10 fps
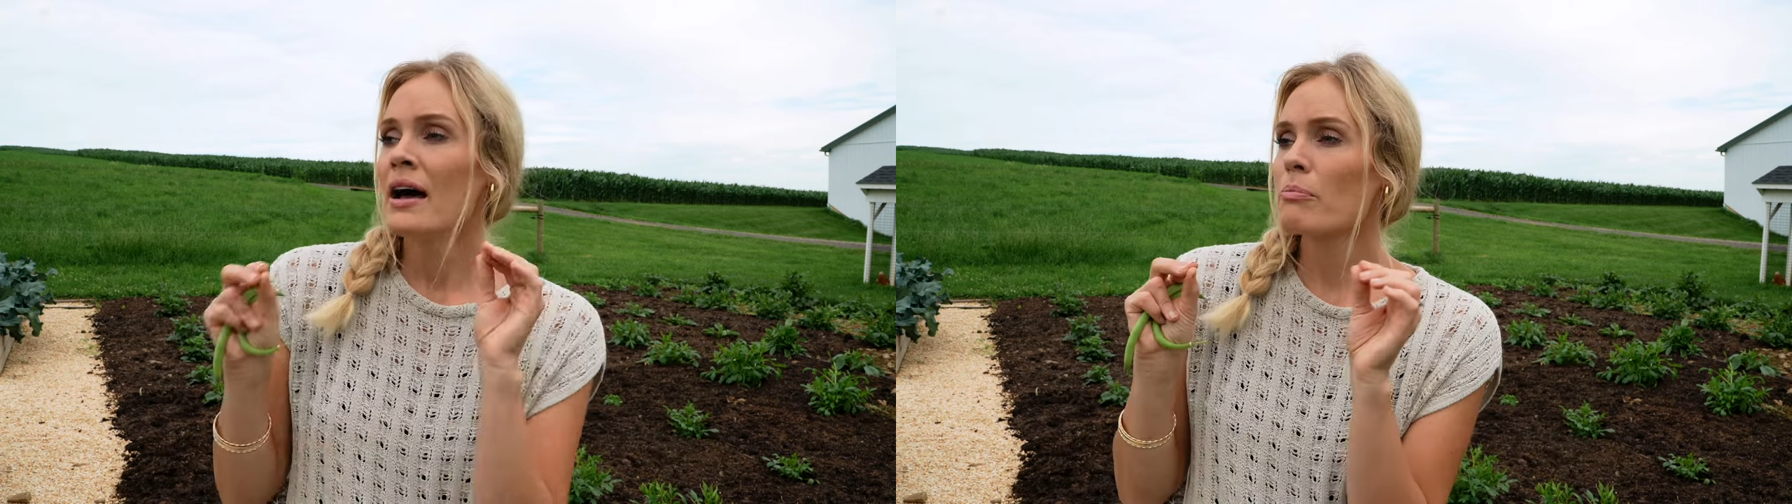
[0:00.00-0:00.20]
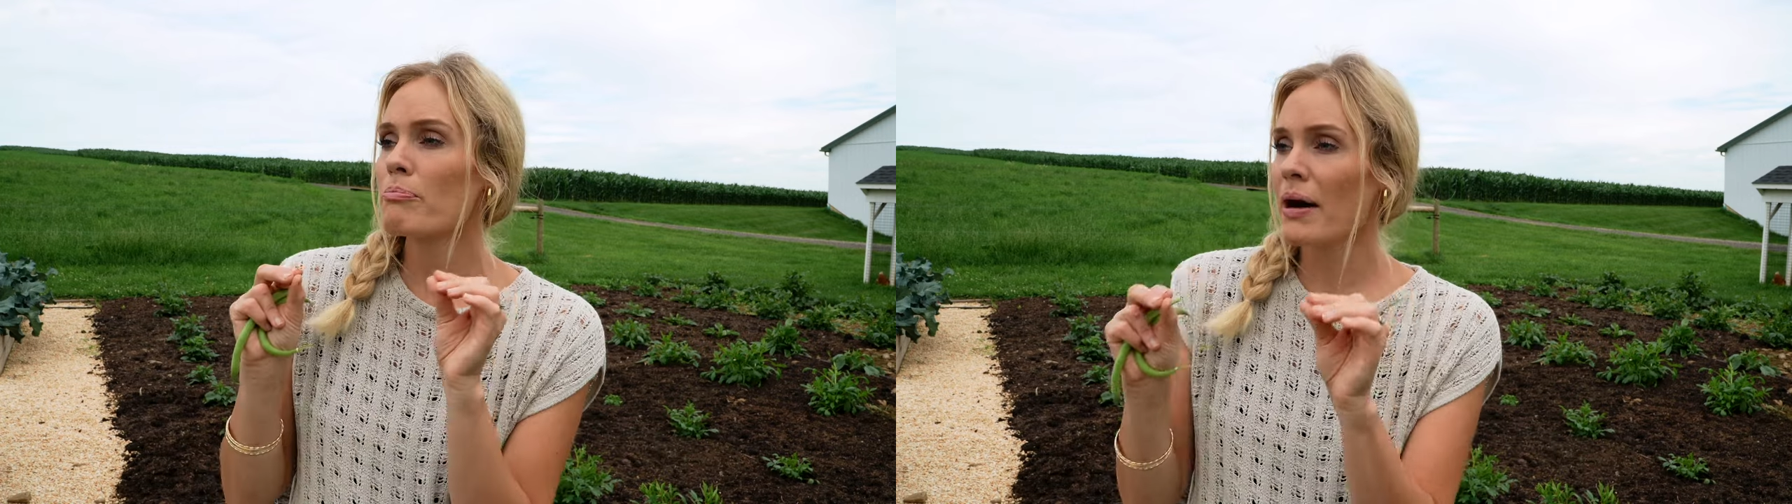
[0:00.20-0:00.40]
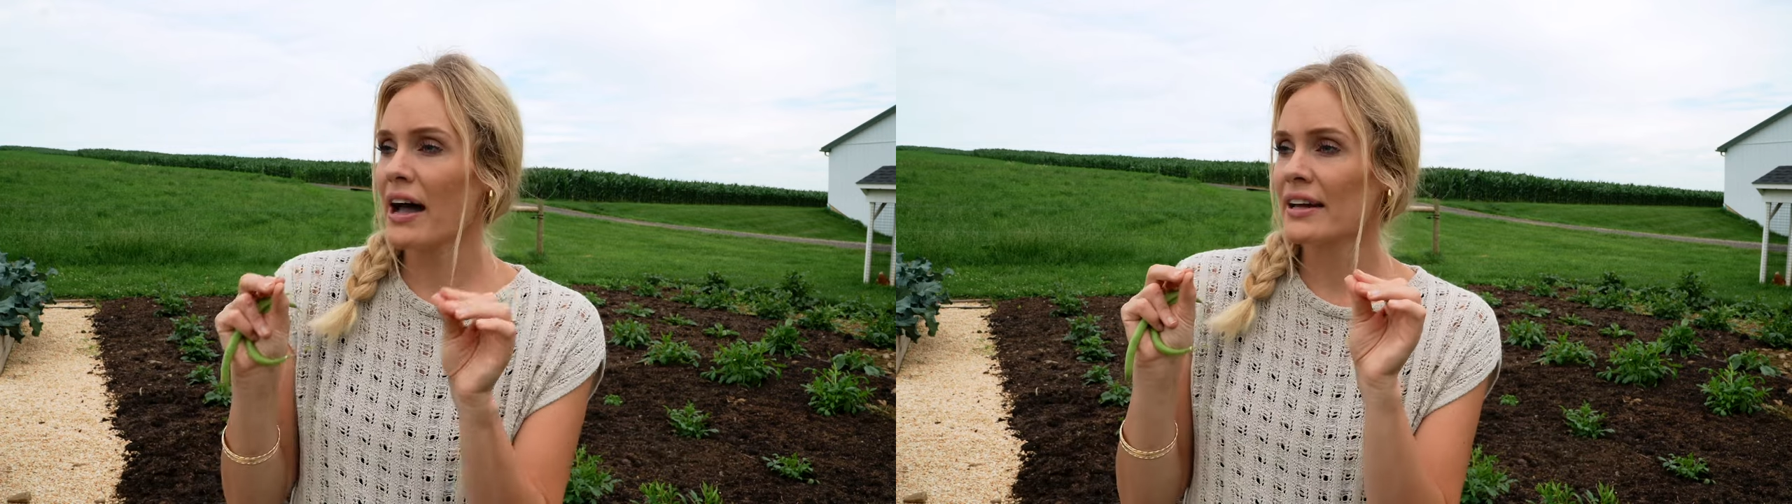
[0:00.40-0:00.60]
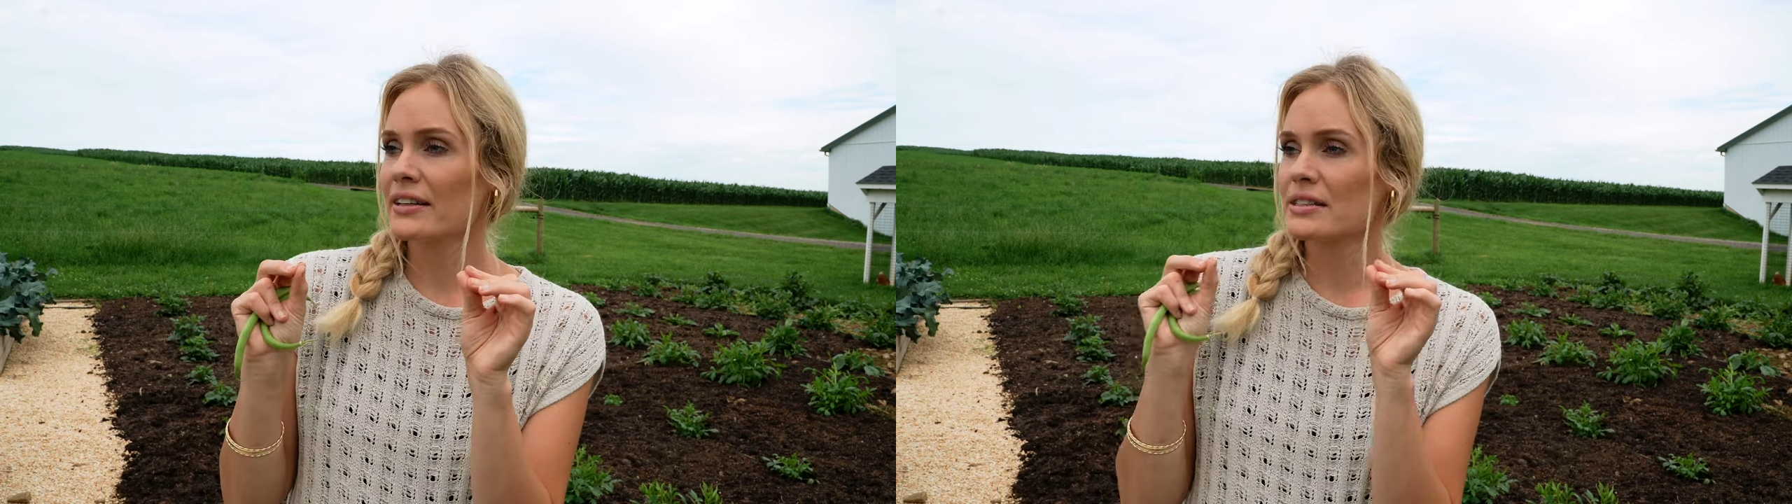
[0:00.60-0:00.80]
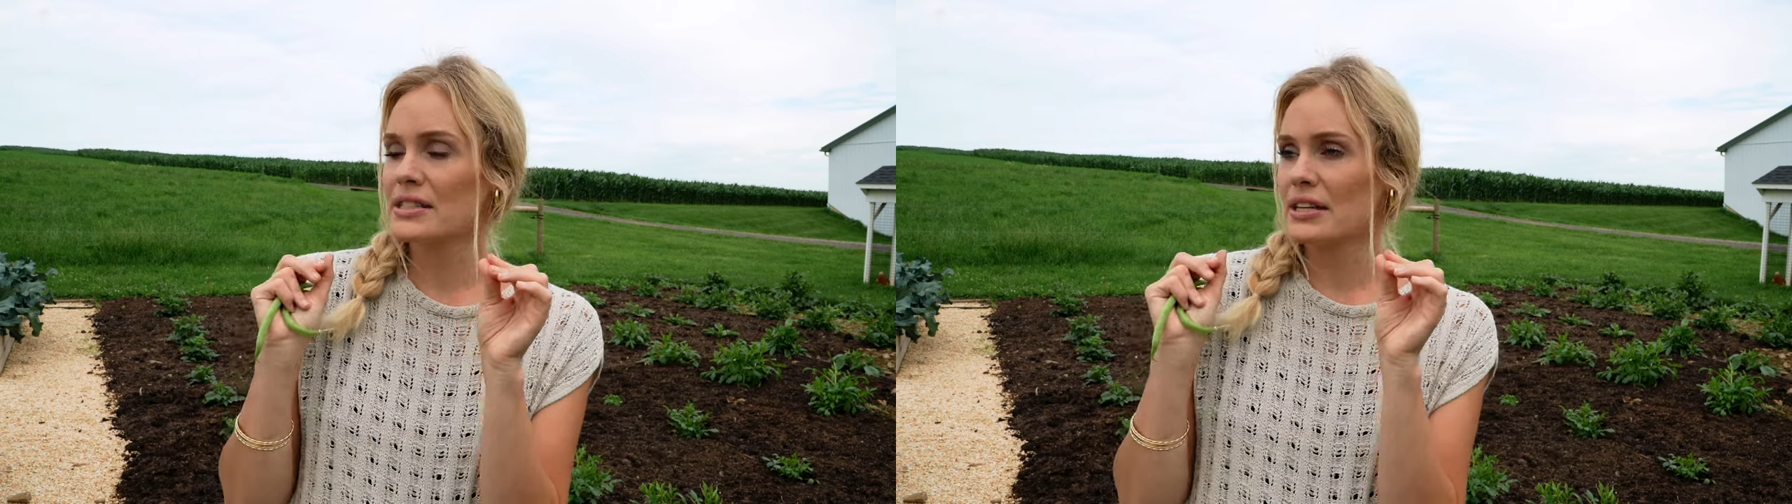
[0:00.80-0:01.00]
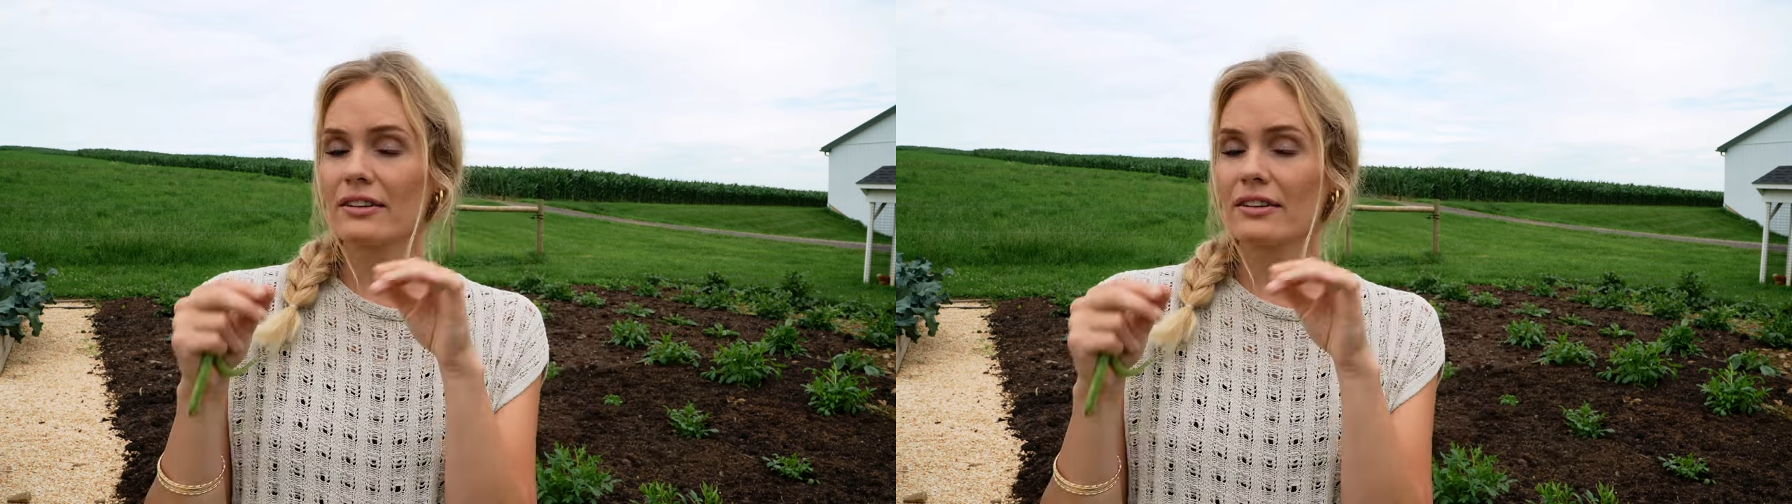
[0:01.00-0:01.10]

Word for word: but